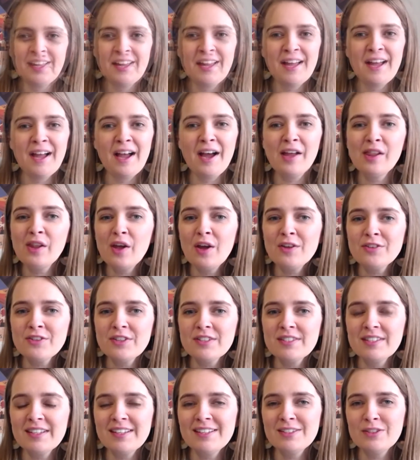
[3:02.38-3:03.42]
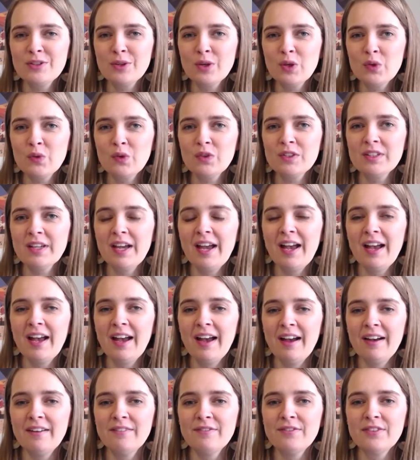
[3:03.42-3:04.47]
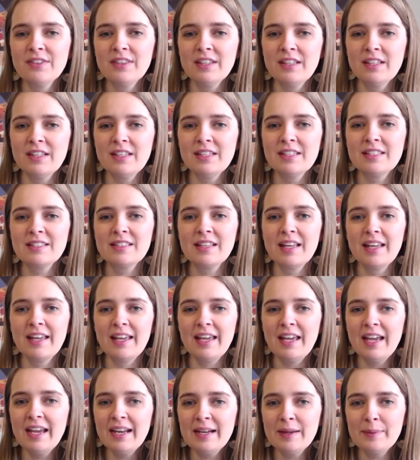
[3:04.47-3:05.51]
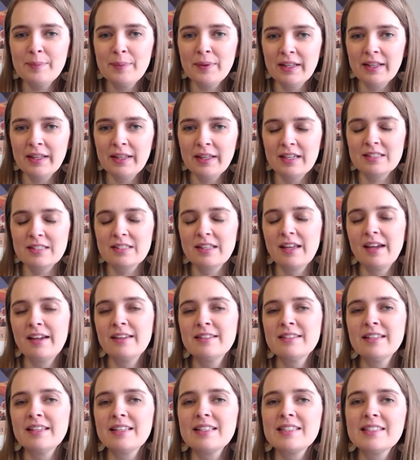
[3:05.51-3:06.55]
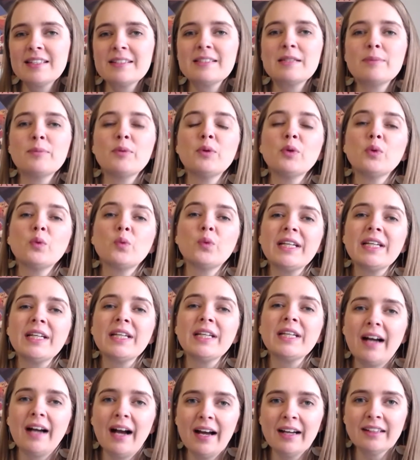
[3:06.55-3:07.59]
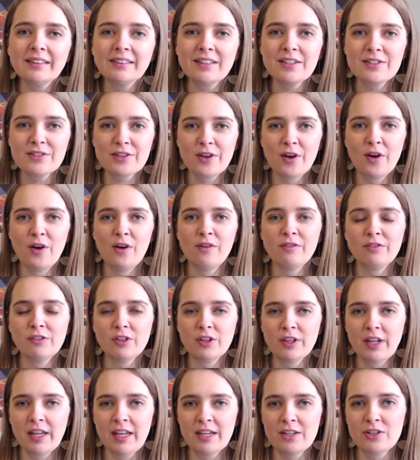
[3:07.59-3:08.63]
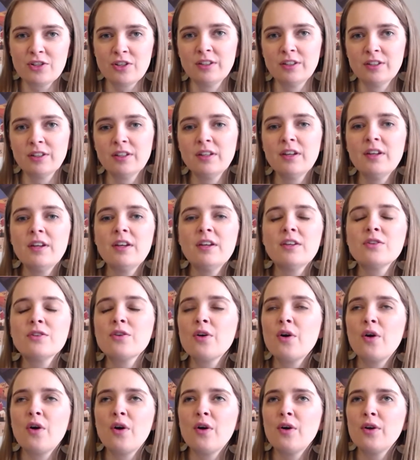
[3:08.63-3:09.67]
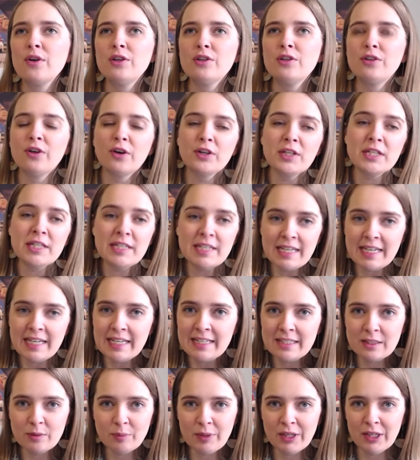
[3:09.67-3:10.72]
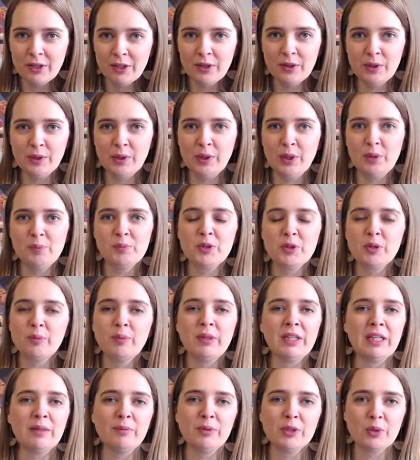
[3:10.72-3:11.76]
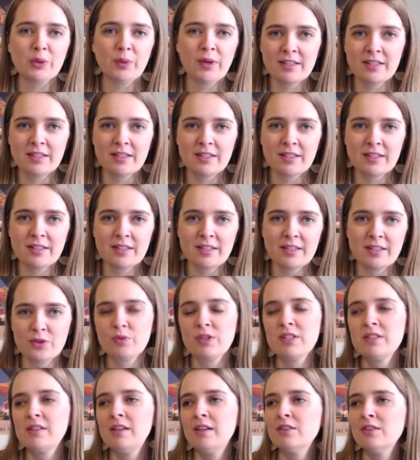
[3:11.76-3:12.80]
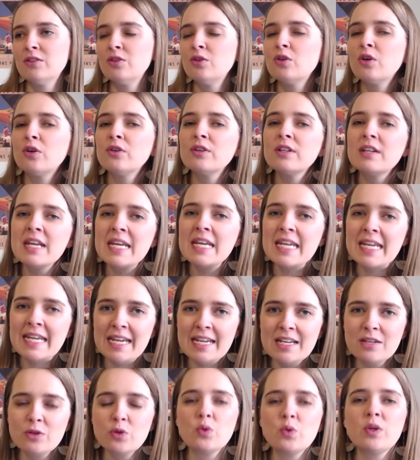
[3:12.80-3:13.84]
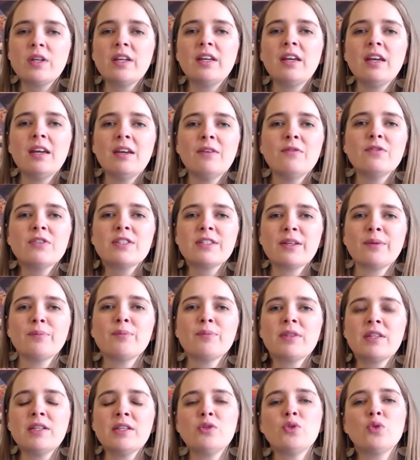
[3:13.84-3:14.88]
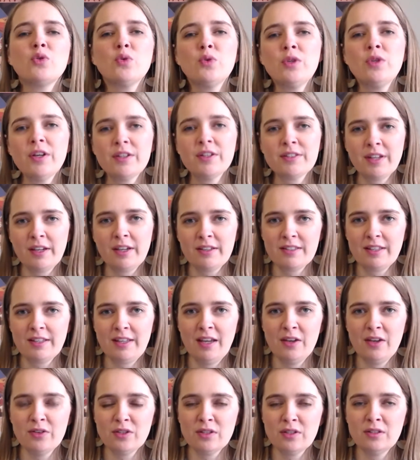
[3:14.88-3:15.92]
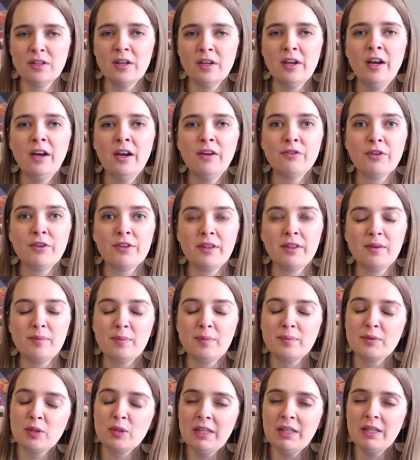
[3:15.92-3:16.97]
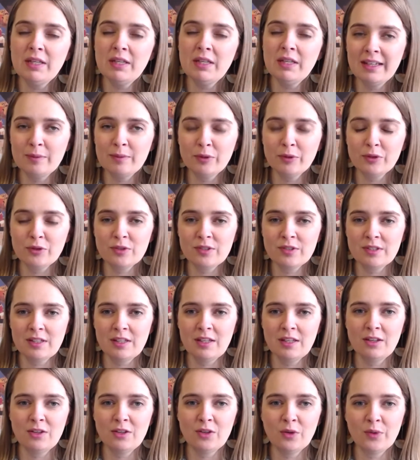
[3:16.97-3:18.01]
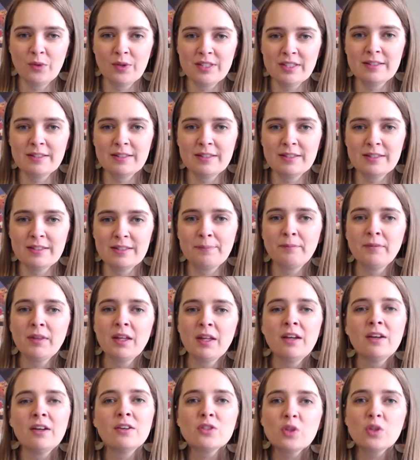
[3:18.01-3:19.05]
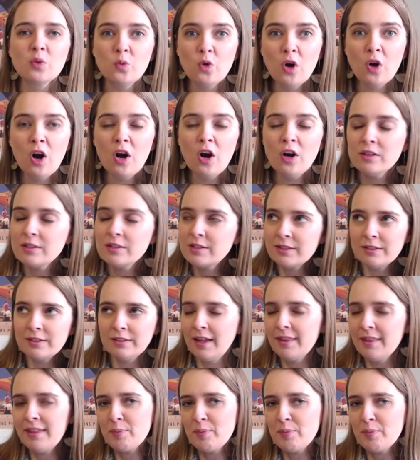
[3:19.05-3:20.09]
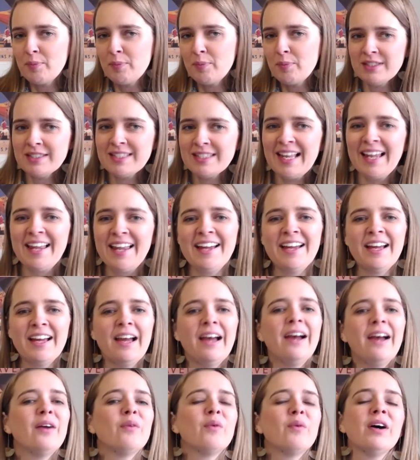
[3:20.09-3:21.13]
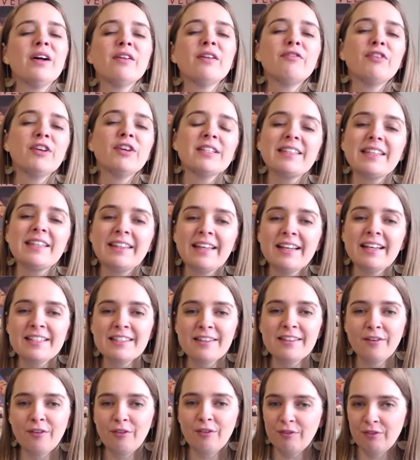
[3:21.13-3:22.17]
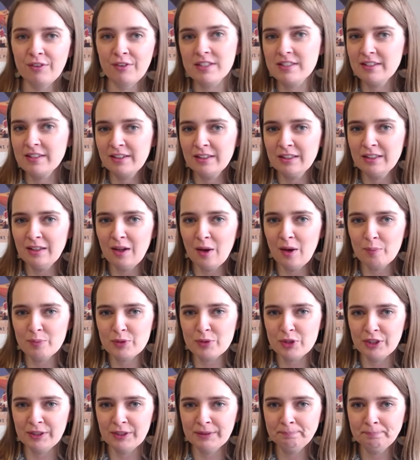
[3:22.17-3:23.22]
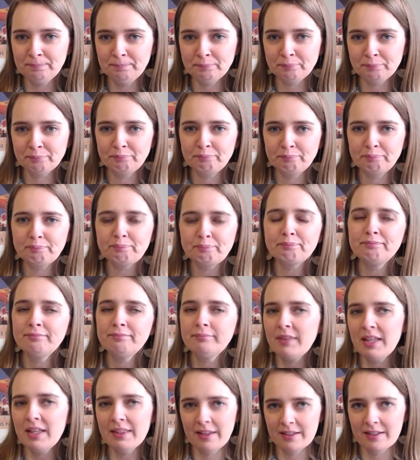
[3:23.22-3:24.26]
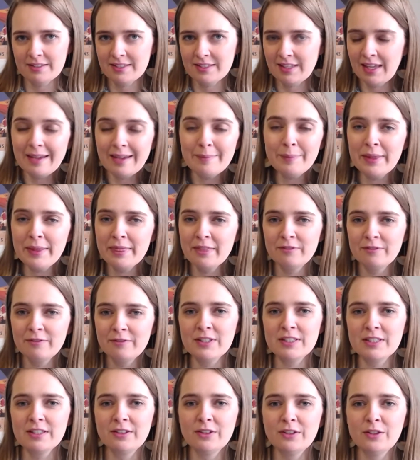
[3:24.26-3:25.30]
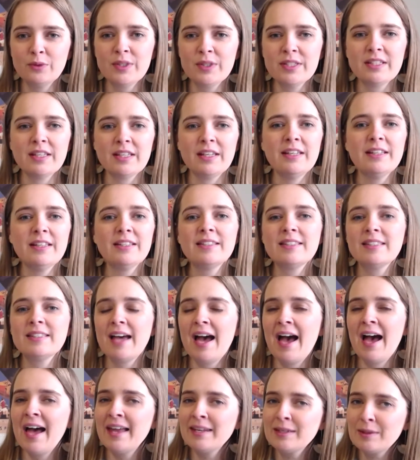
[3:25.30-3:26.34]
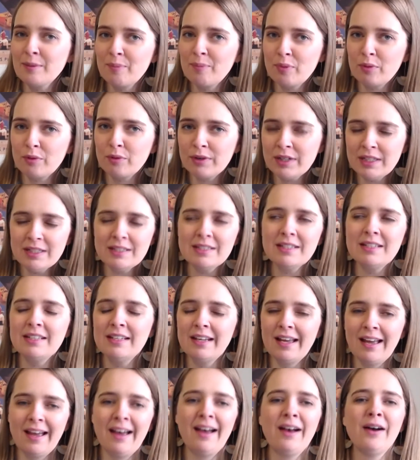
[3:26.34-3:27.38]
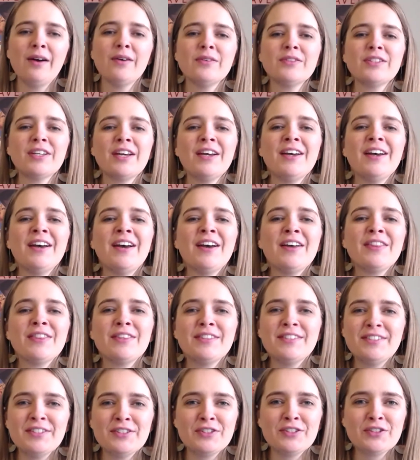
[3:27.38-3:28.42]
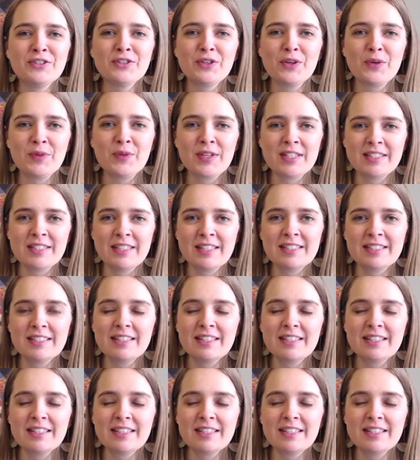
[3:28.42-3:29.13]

I'll also say it's useful to have things in a place that is accessible regardless of location. So you don't need to be at home to be able to access those receipts. You don't need to give something to your tax accountant for them to be able to see your receipts. So what are the options, Claire? Well, firstly, there's the physical option. That's keeping the physical receipts and printing out the digital receipts.